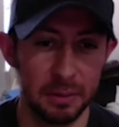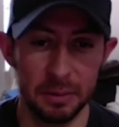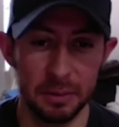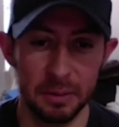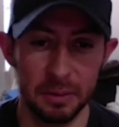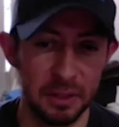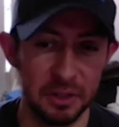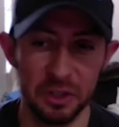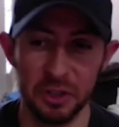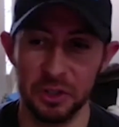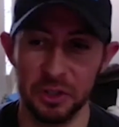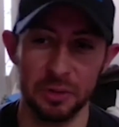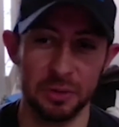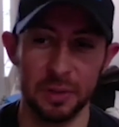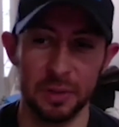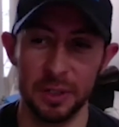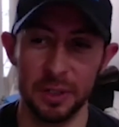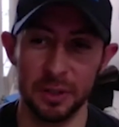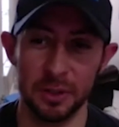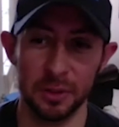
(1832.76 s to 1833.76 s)
is
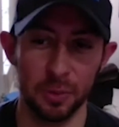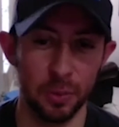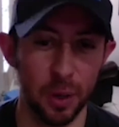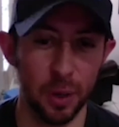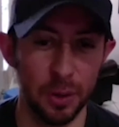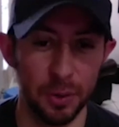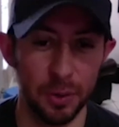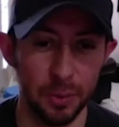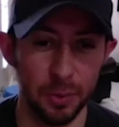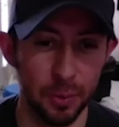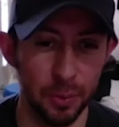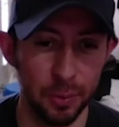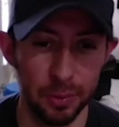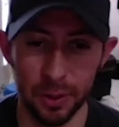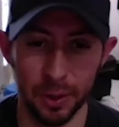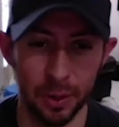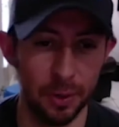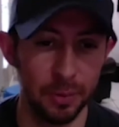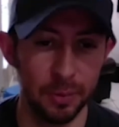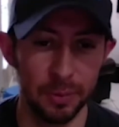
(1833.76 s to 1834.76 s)
just, is run, you
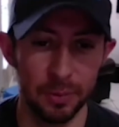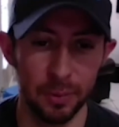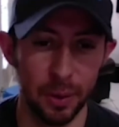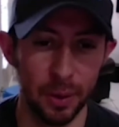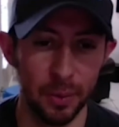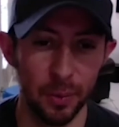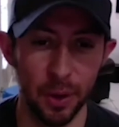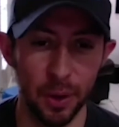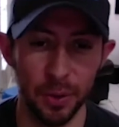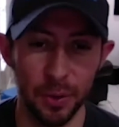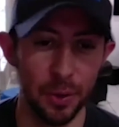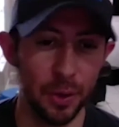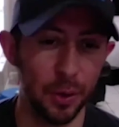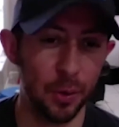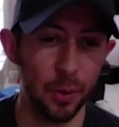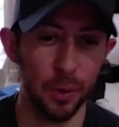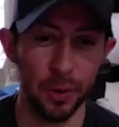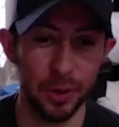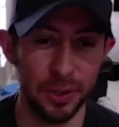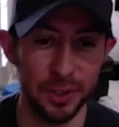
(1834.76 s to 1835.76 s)
know, run, through the
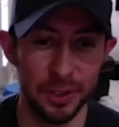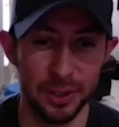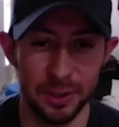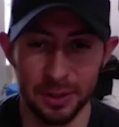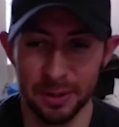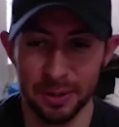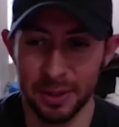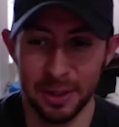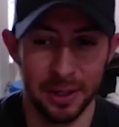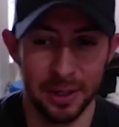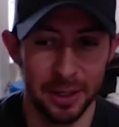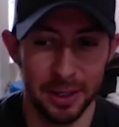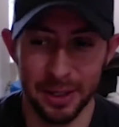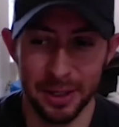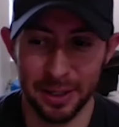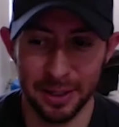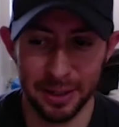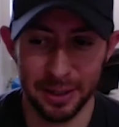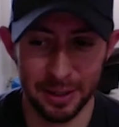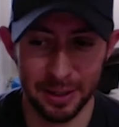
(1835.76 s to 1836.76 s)
course,
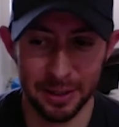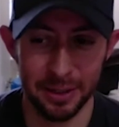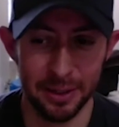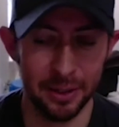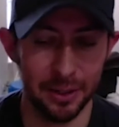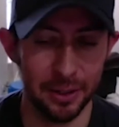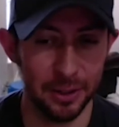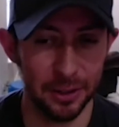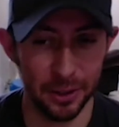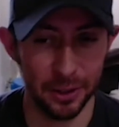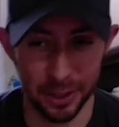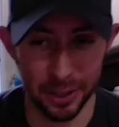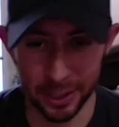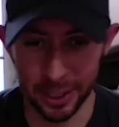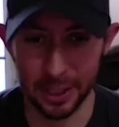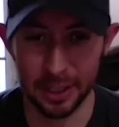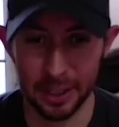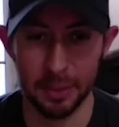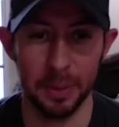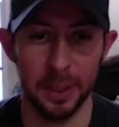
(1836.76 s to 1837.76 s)
you're going to
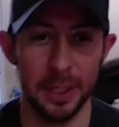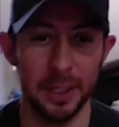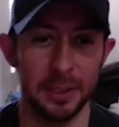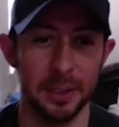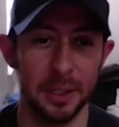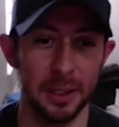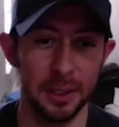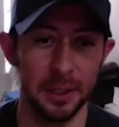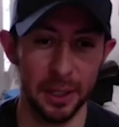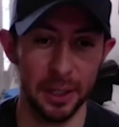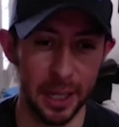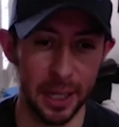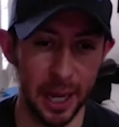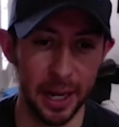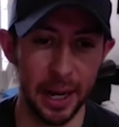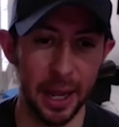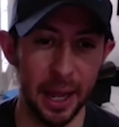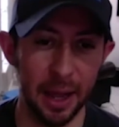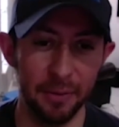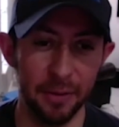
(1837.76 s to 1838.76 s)
get complacent. You got
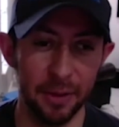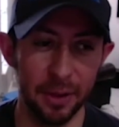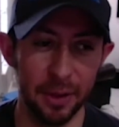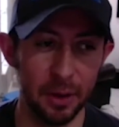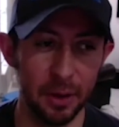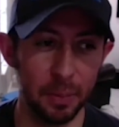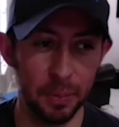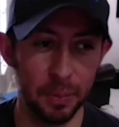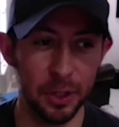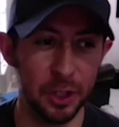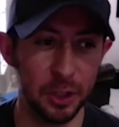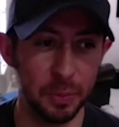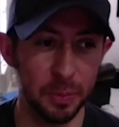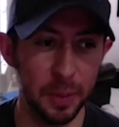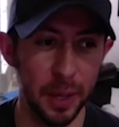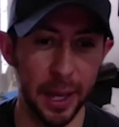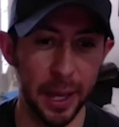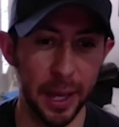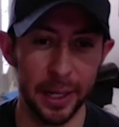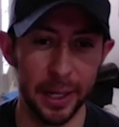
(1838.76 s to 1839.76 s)
to have a little
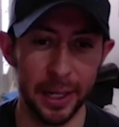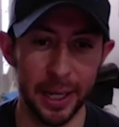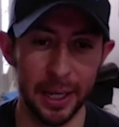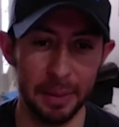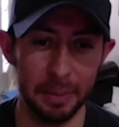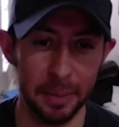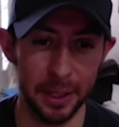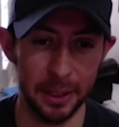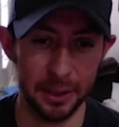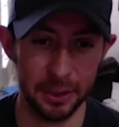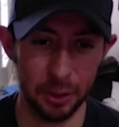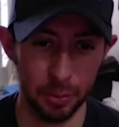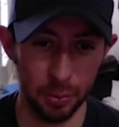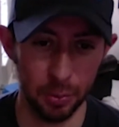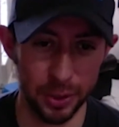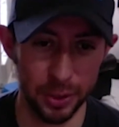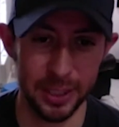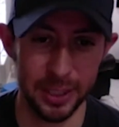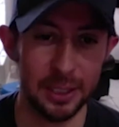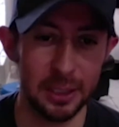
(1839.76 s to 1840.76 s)
pushback. It makes you
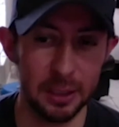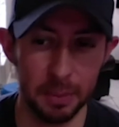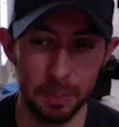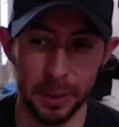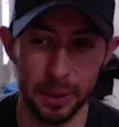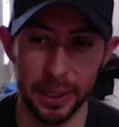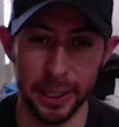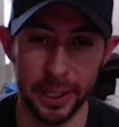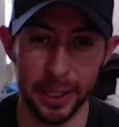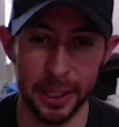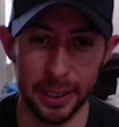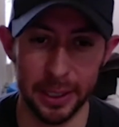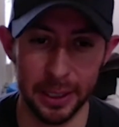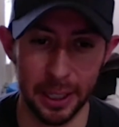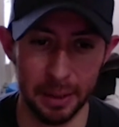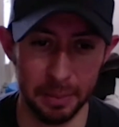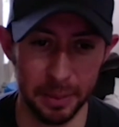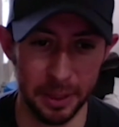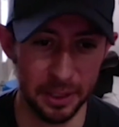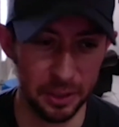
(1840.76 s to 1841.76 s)
more disciplined.
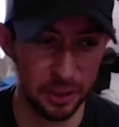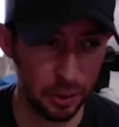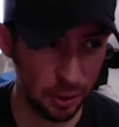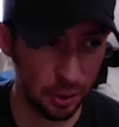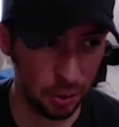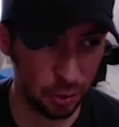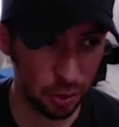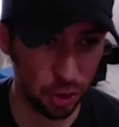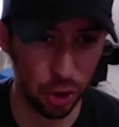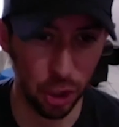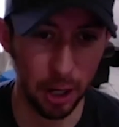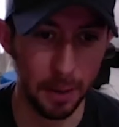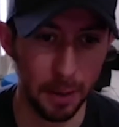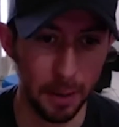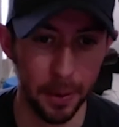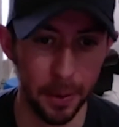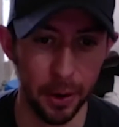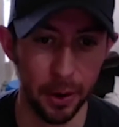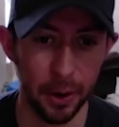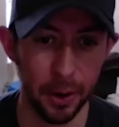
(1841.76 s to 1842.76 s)
It makes you
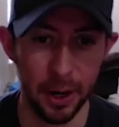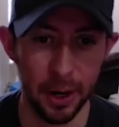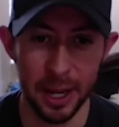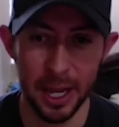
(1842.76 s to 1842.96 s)
sharper.